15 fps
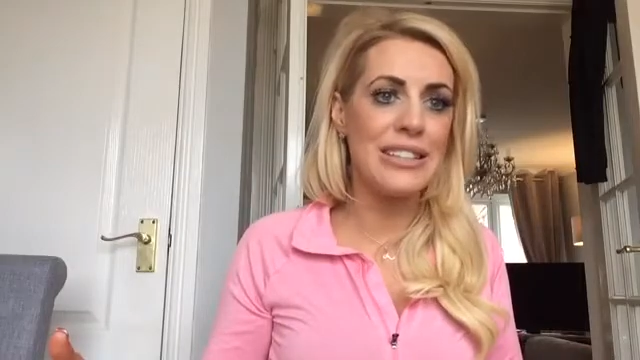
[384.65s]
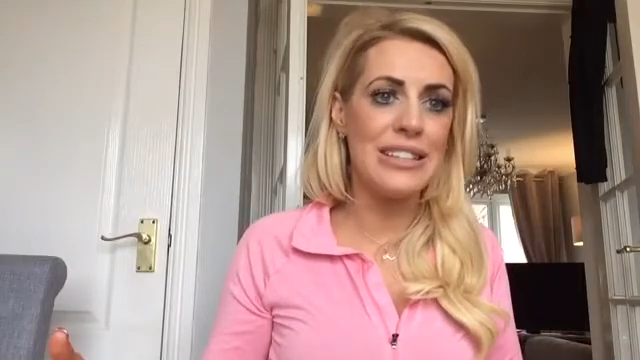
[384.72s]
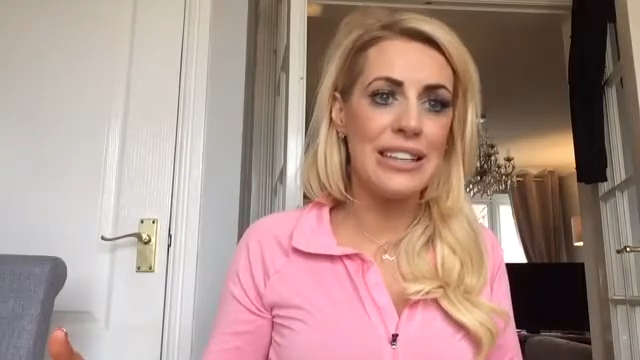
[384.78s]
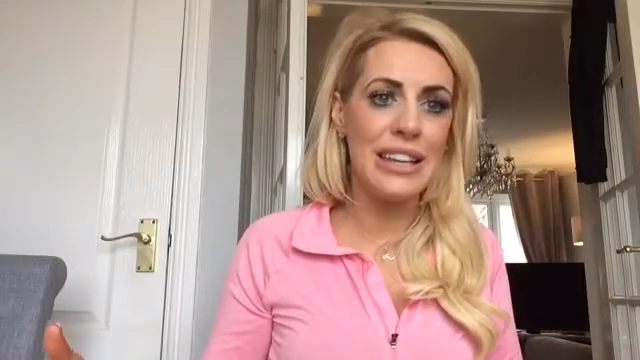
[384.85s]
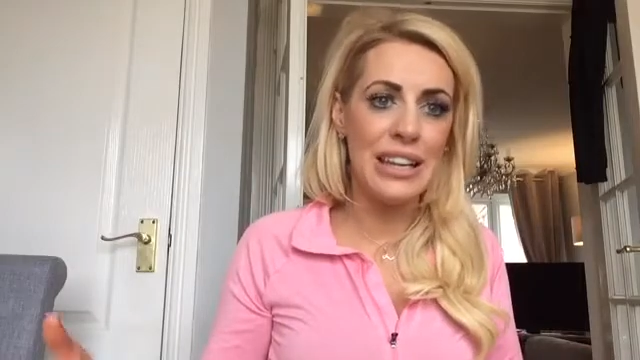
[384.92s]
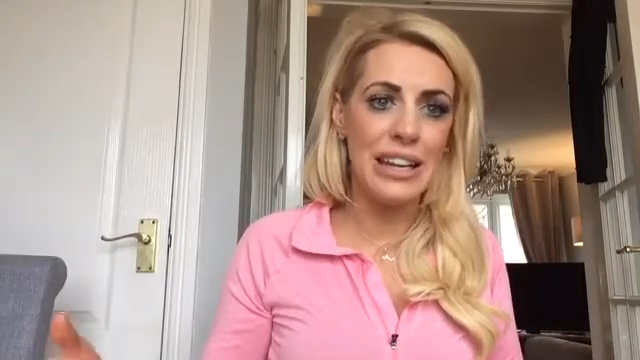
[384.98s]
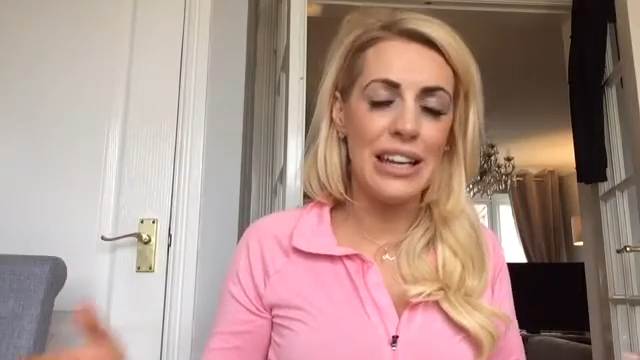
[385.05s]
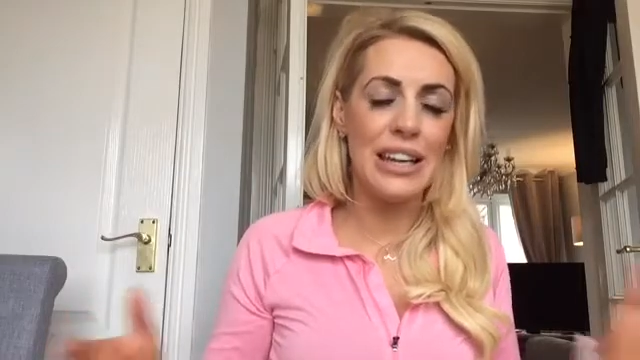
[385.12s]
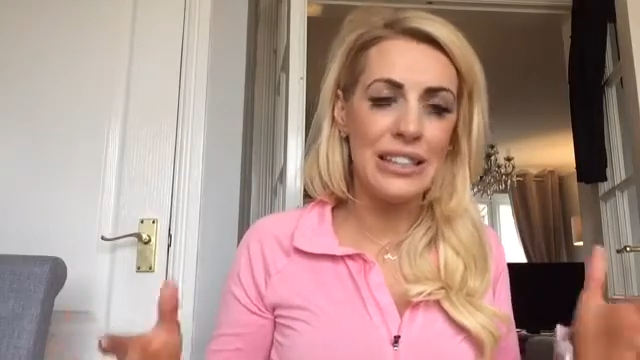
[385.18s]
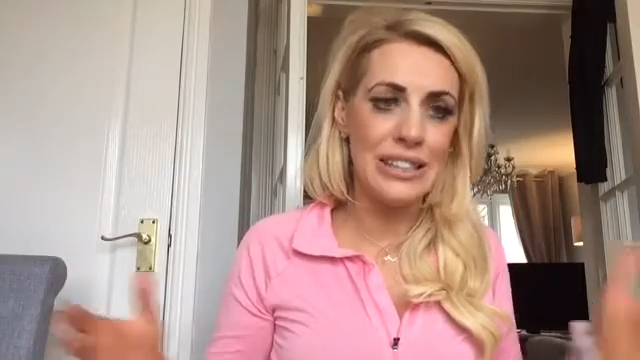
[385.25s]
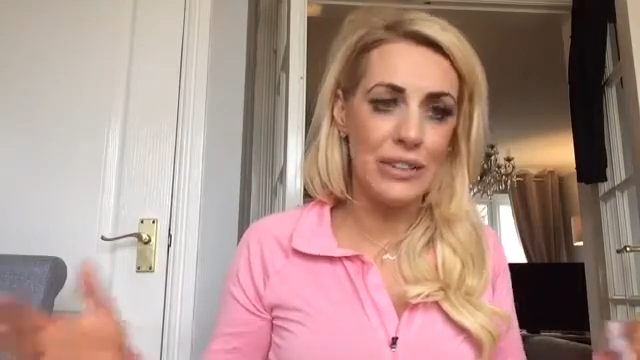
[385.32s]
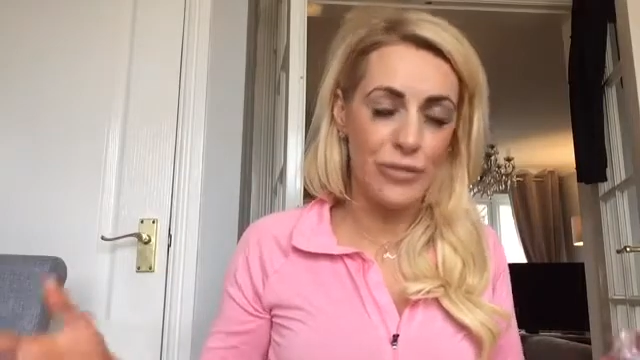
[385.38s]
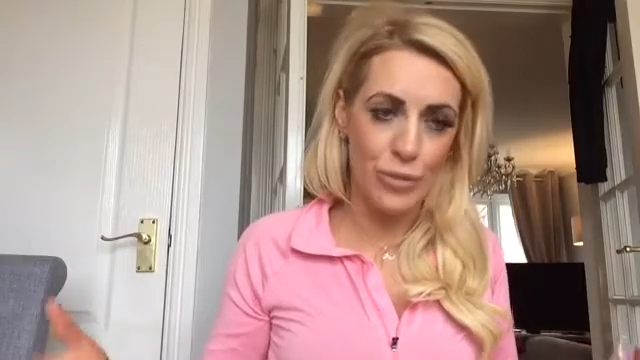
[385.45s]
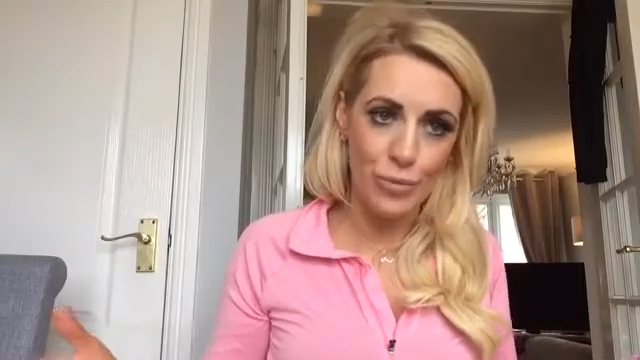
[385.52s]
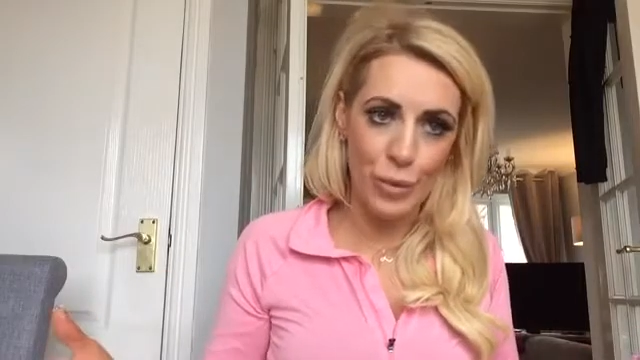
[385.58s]
in
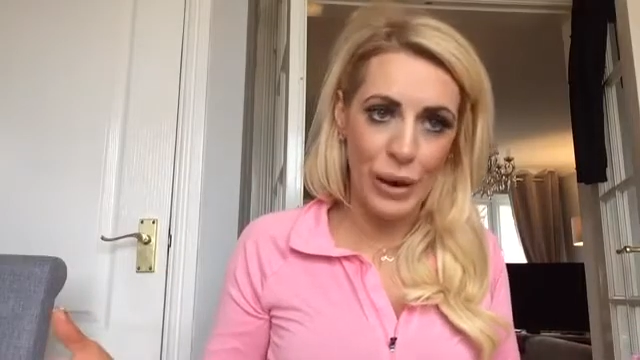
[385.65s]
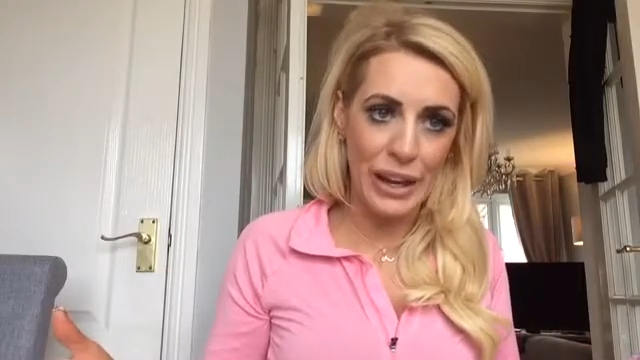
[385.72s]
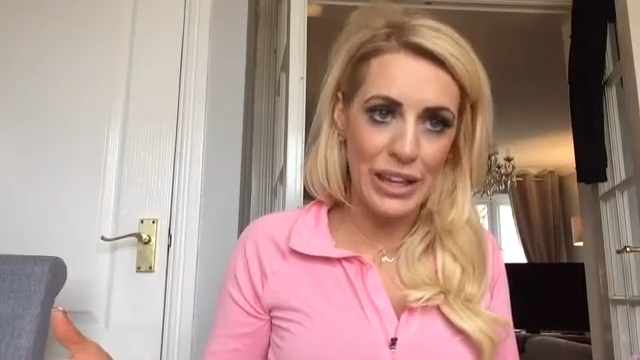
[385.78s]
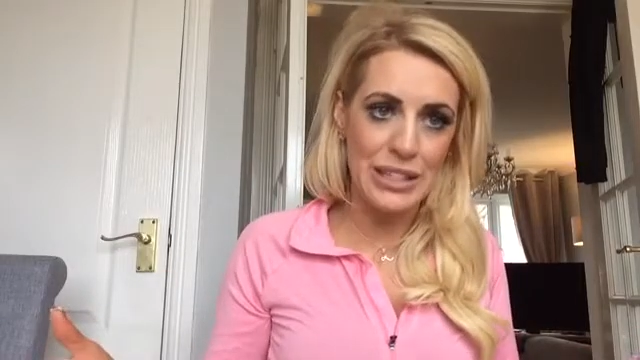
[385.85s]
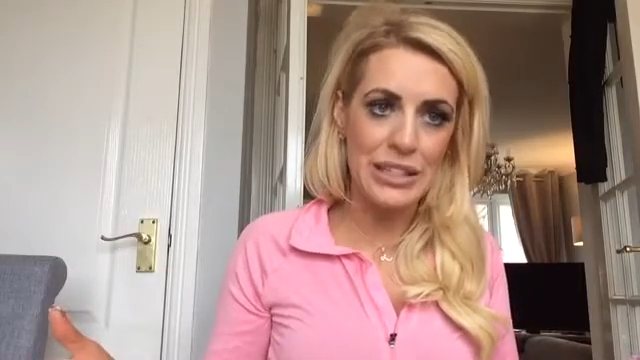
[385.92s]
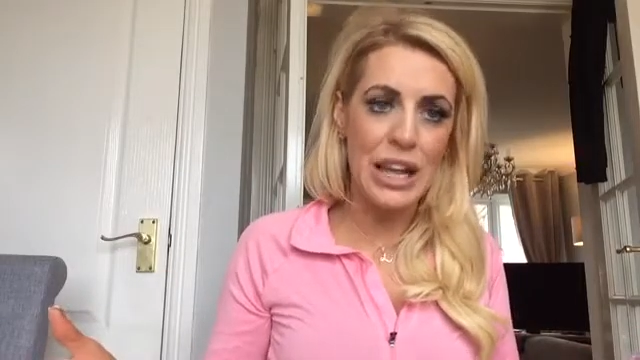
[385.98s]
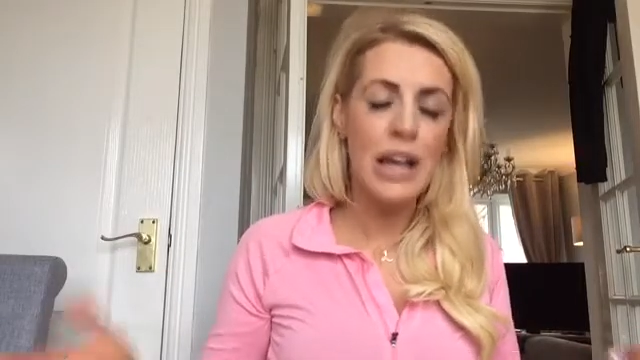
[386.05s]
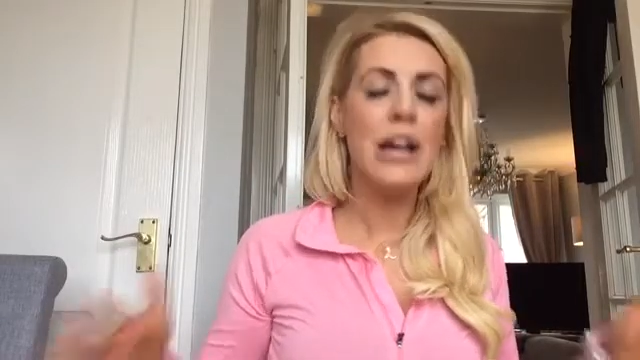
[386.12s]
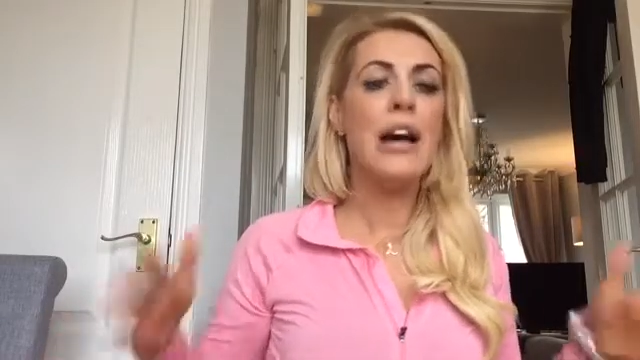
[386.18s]
different ways.